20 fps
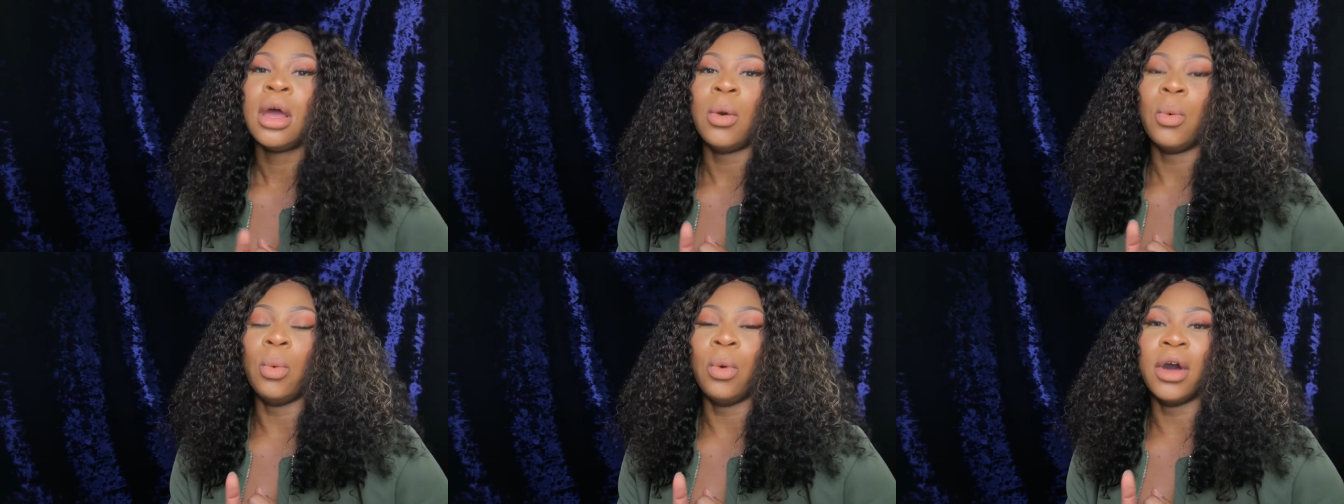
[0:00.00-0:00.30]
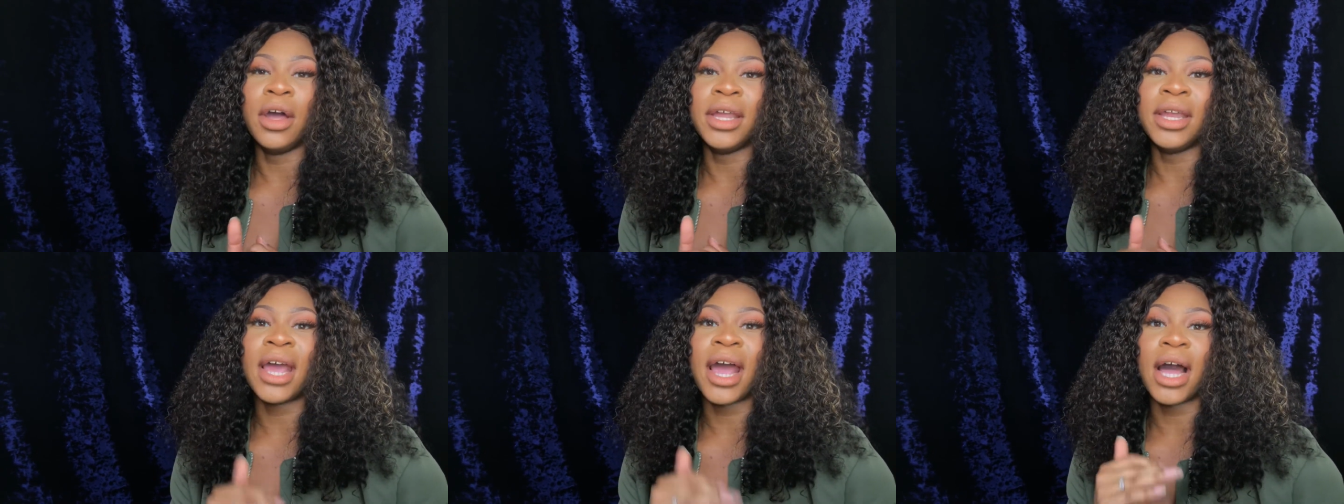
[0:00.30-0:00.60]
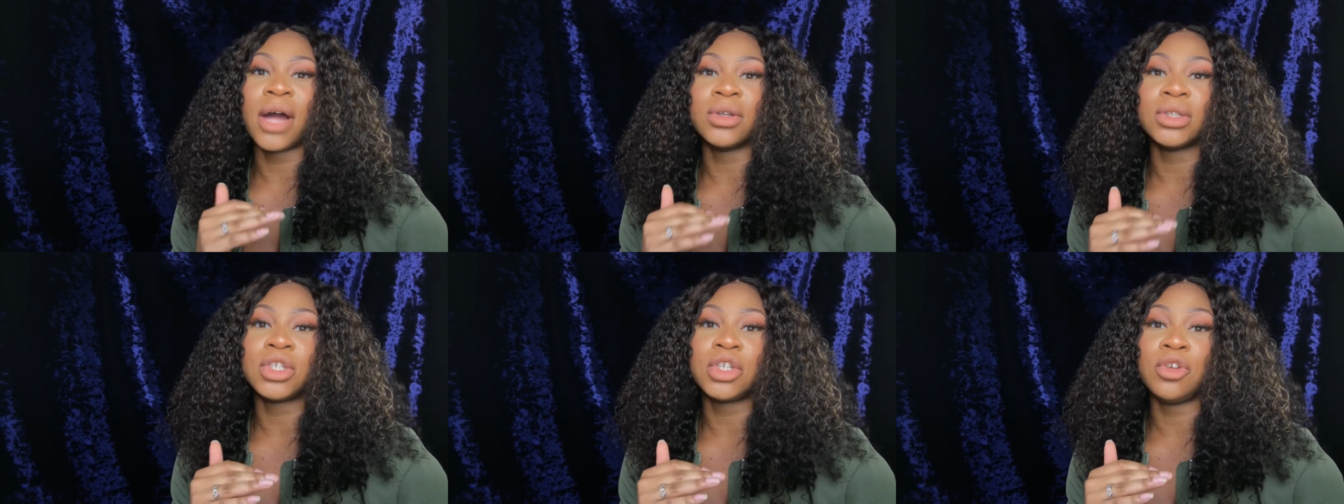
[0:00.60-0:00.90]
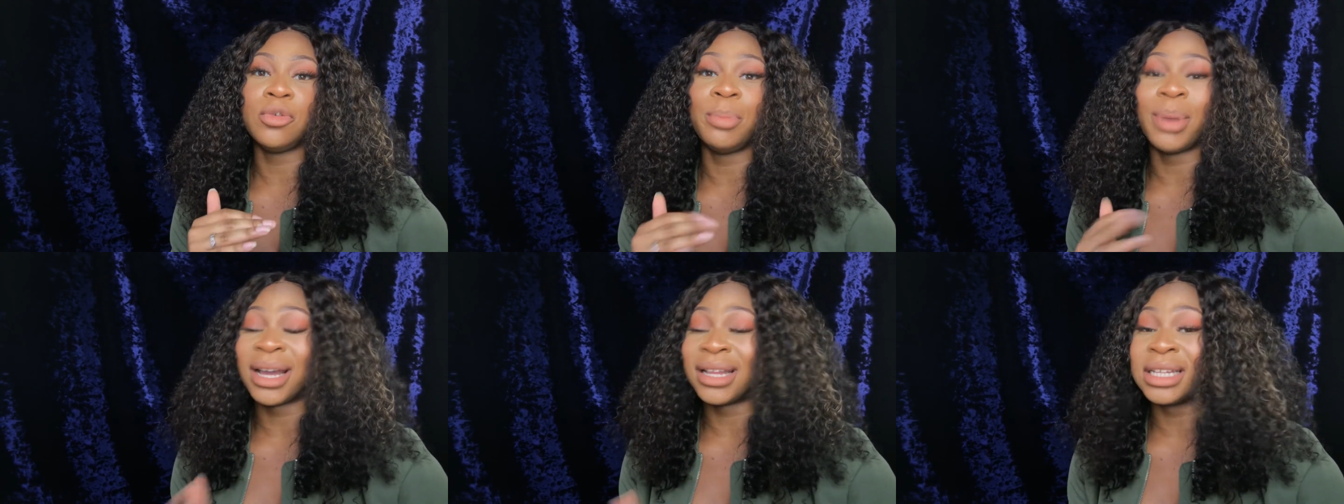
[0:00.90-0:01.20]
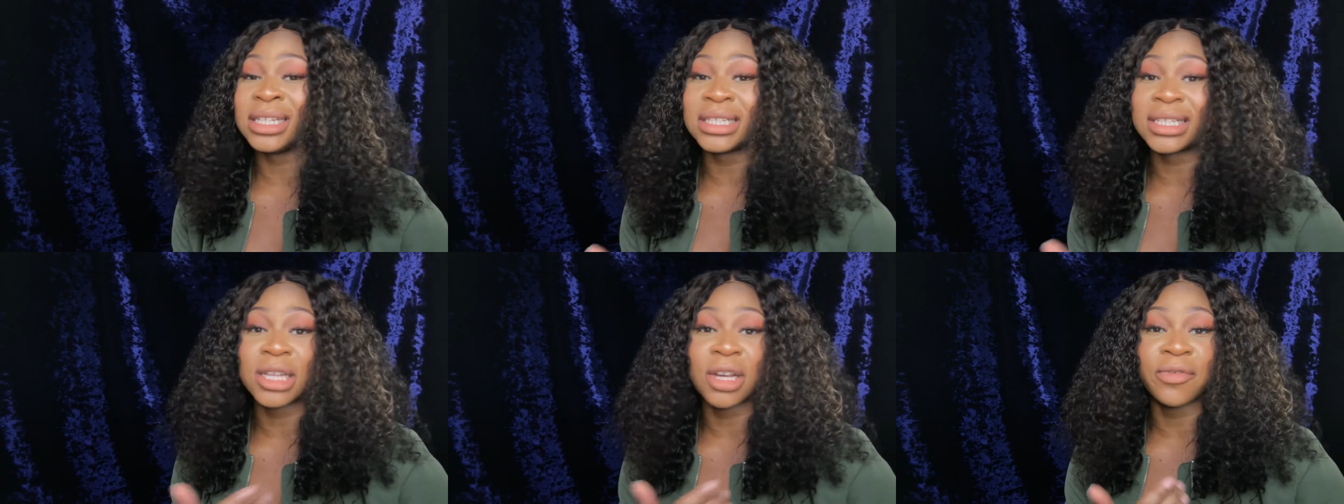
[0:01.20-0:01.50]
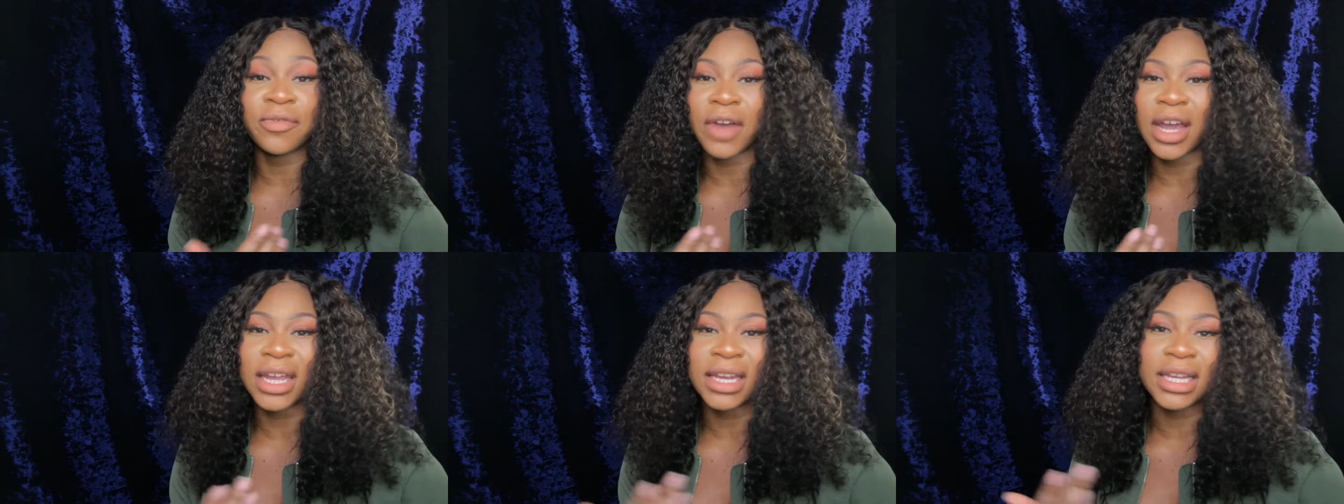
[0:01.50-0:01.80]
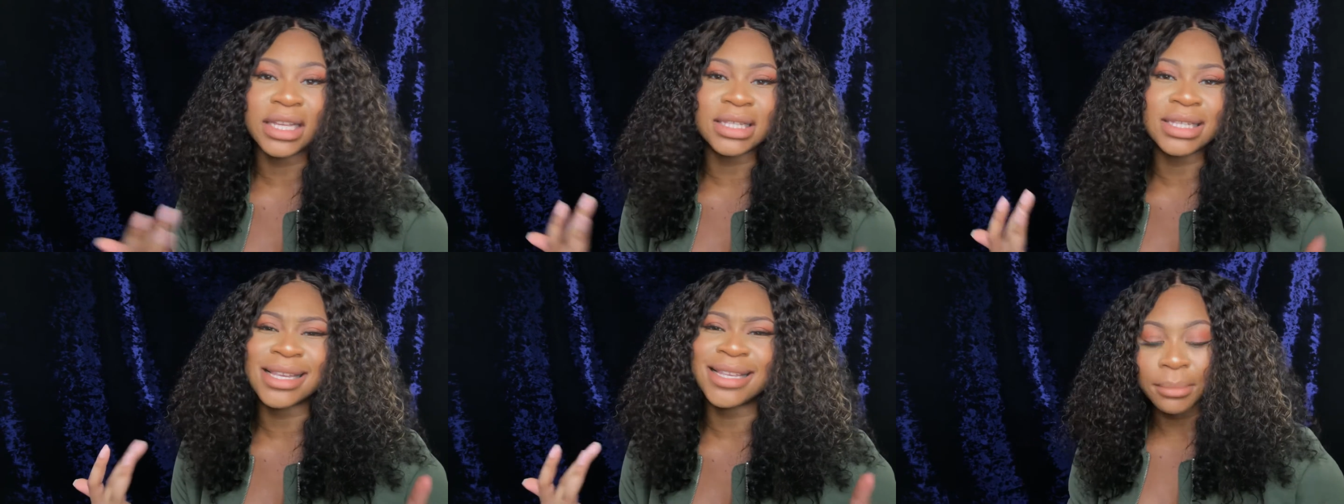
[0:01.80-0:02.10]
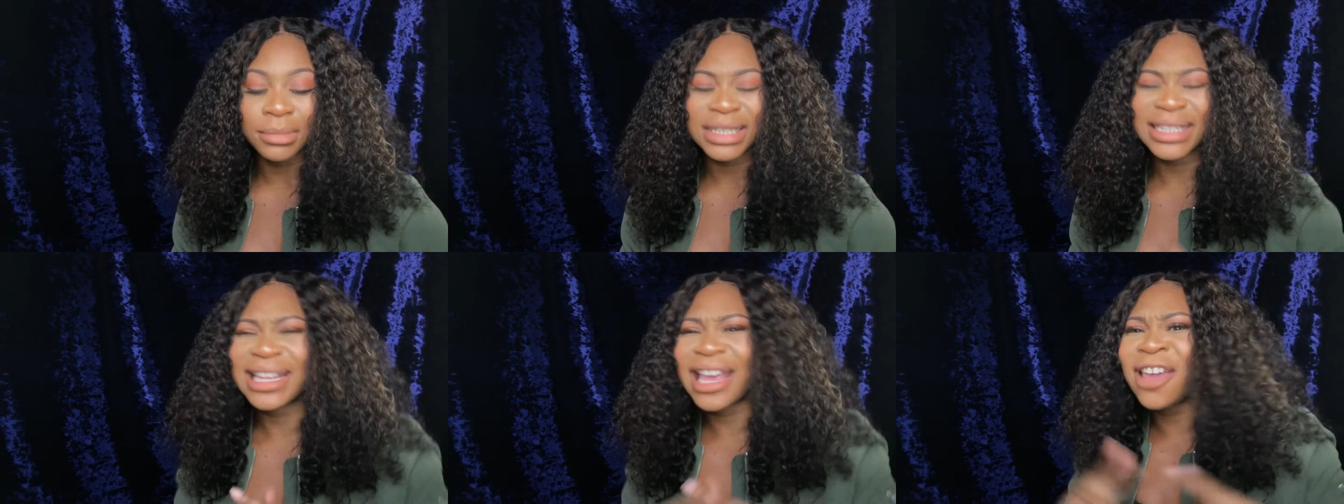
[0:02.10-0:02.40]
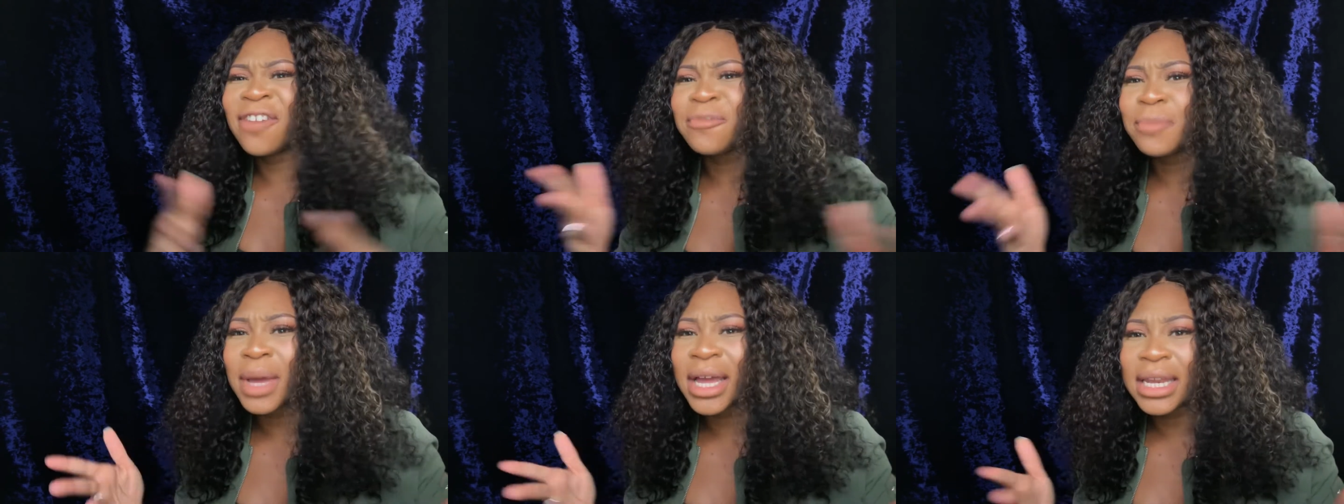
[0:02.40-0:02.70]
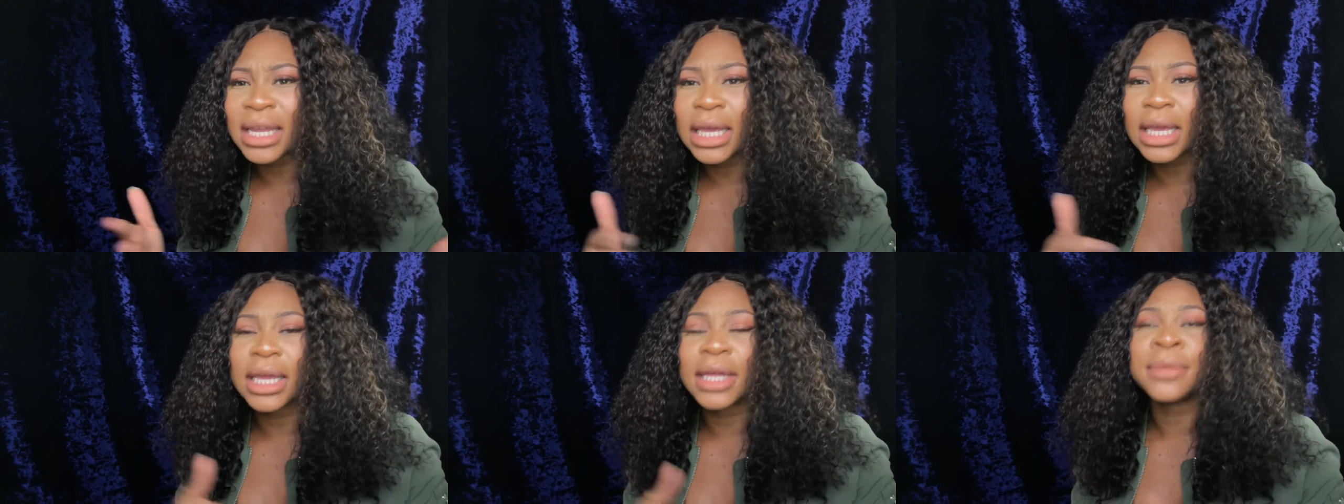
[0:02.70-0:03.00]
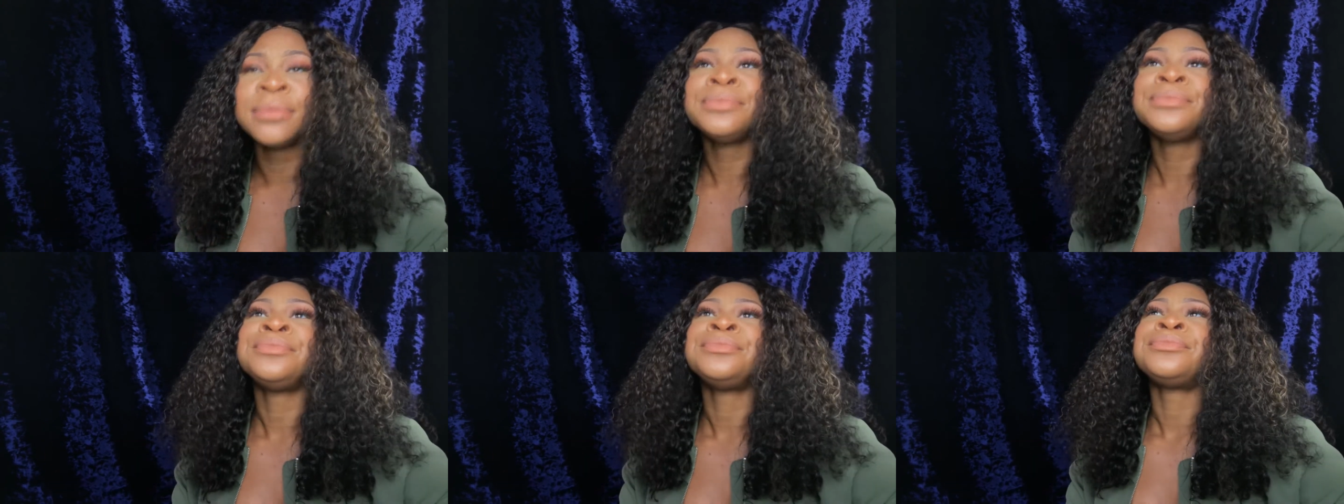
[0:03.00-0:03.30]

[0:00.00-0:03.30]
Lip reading: one how to balance their finances, save money,